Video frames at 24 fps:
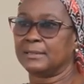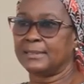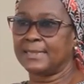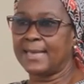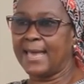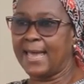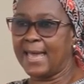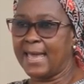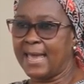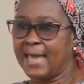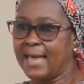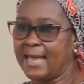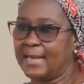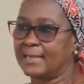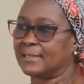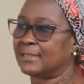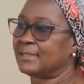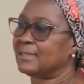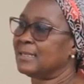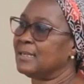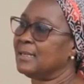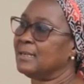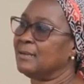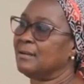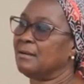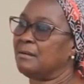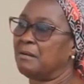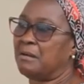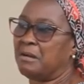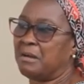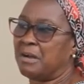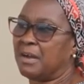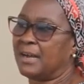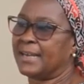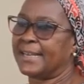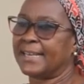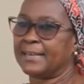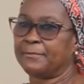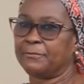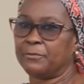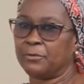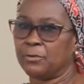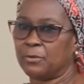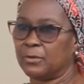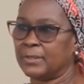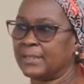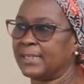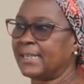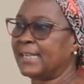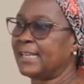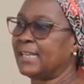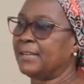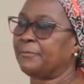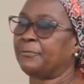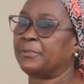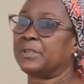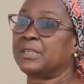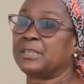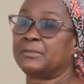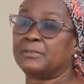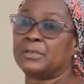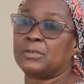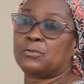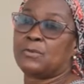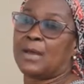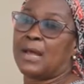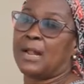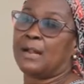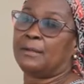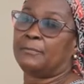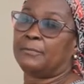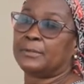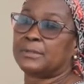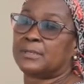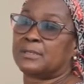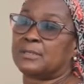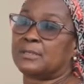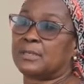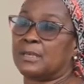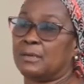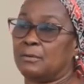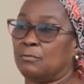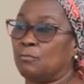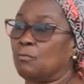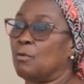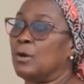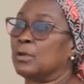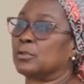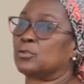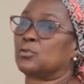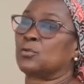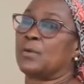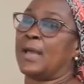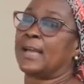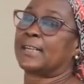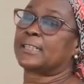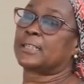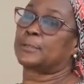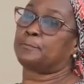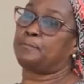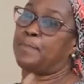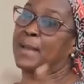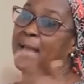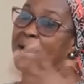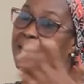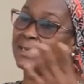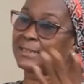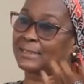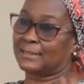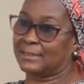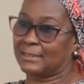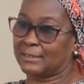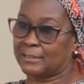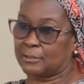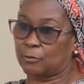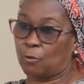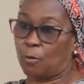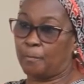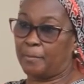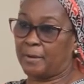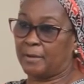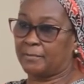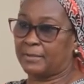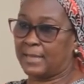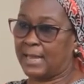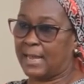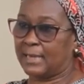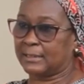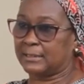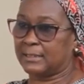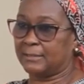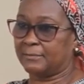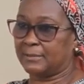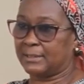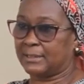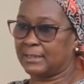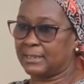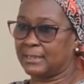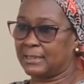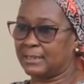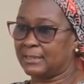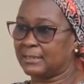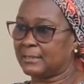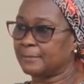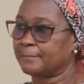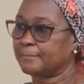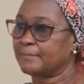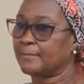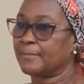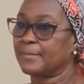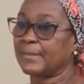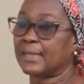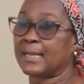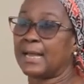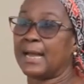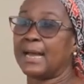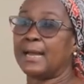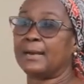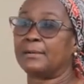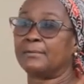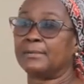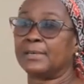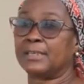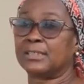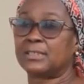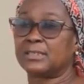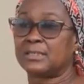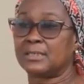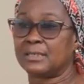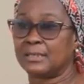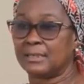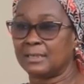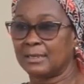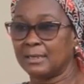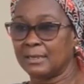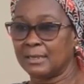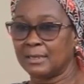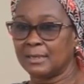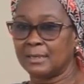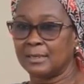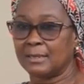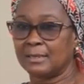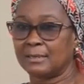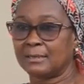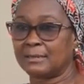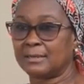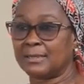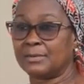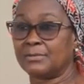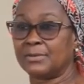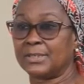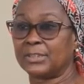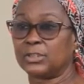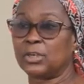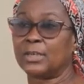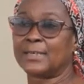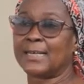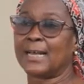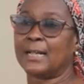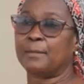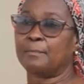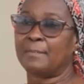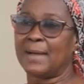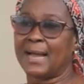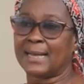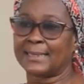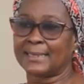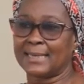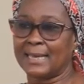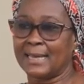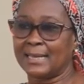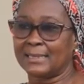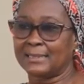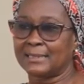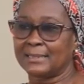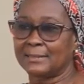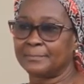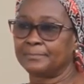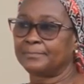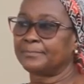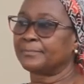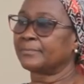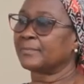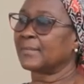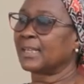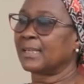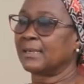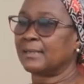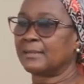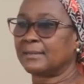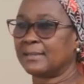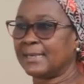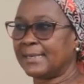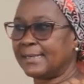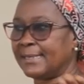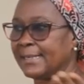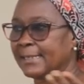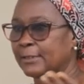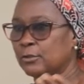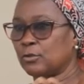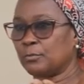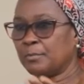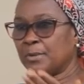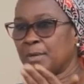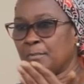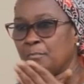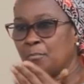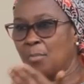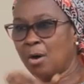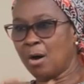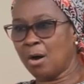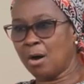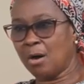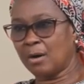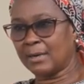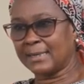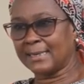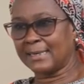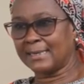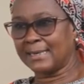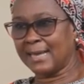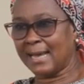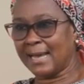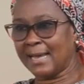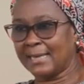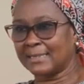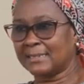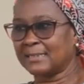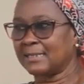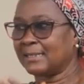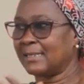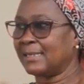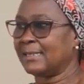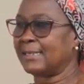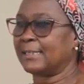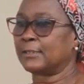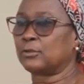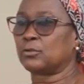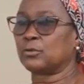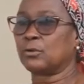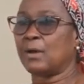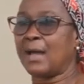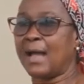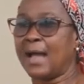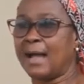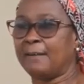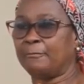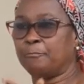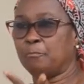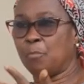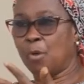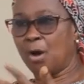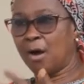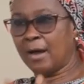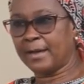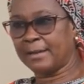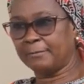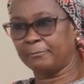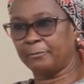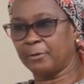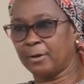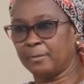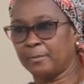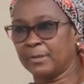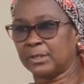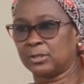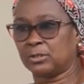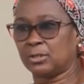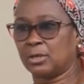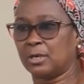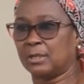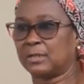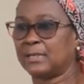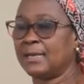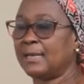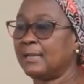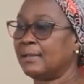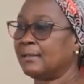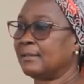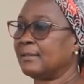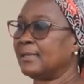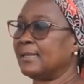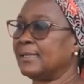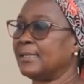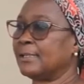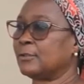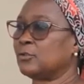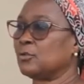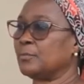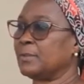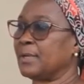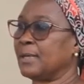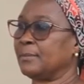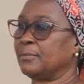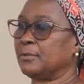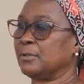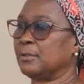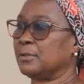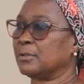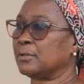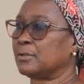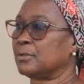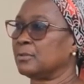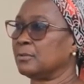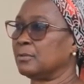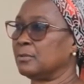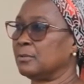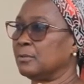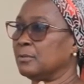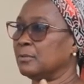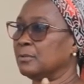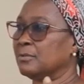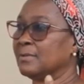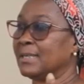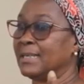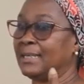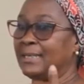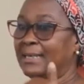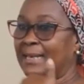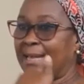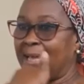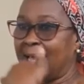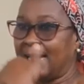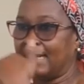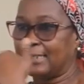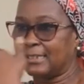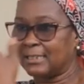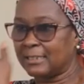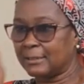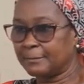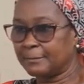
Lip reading: Yes. Okay. Or even if individuals want to expand the scope of their activities and reach the regional market, they need to be more organized, they need to have more information, they need to be able to relate